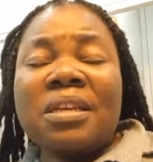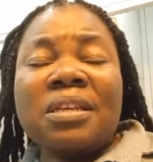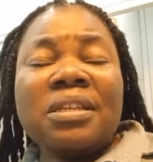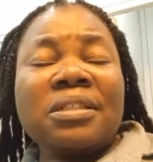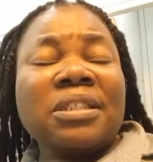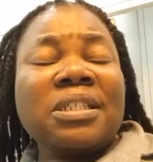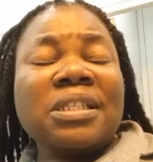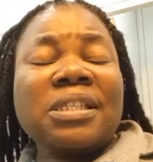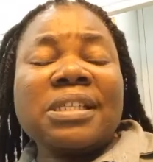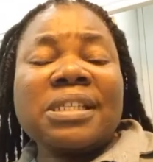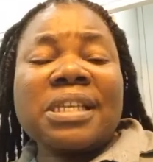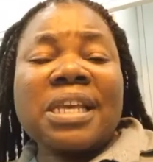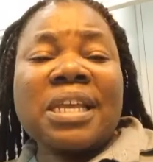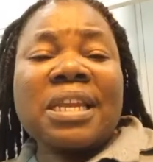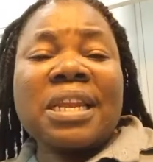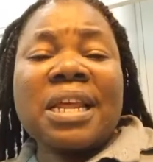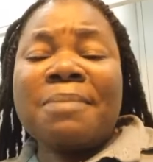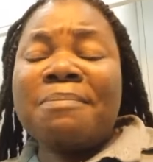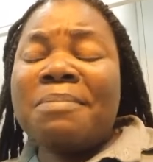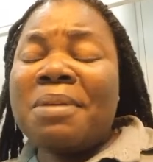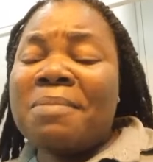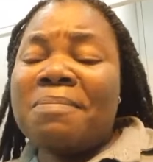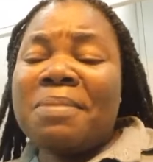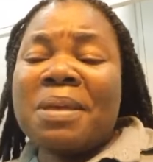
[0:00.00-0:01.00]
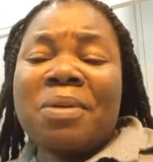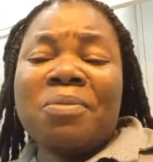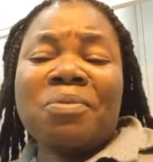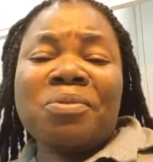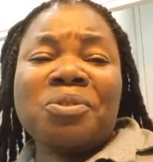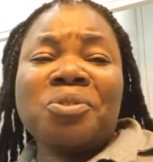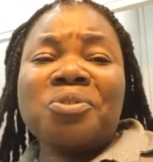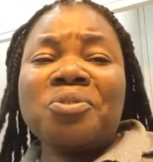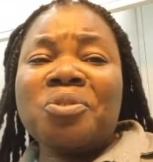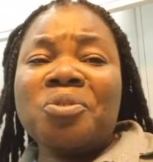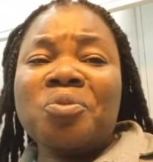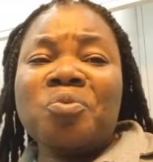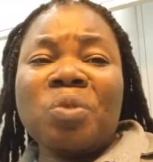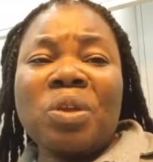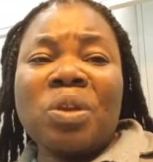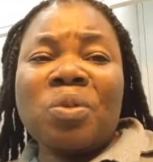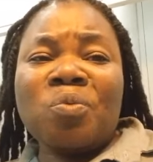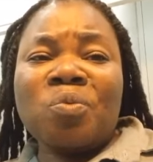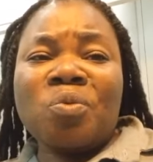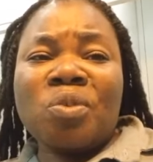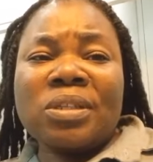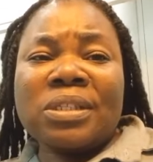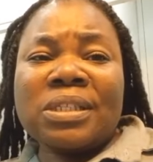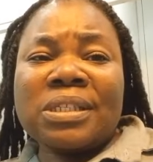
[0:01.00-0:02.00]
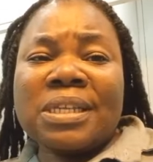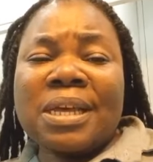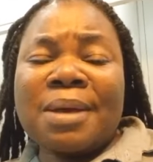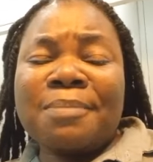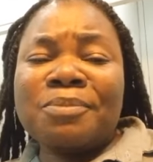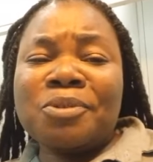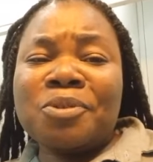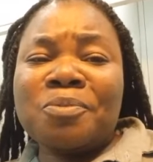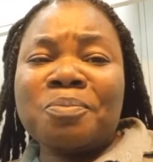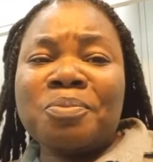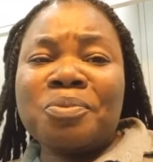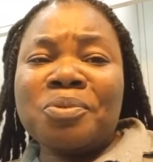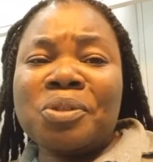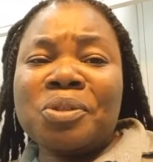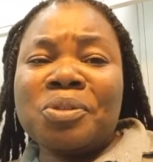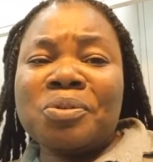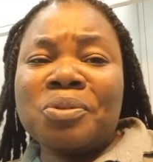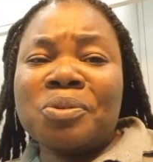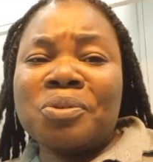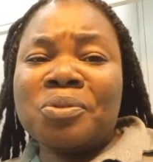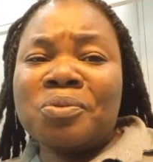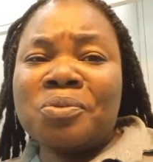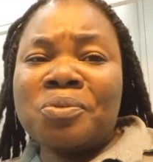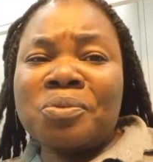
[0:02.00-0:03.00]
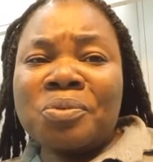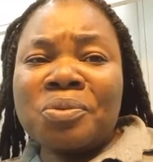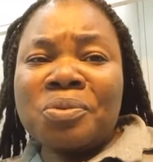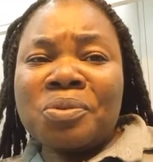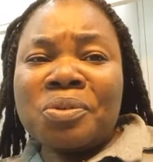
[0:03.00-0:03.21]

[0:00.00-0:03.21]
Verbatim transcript: she said maybe i was not doing what i'm supposed to do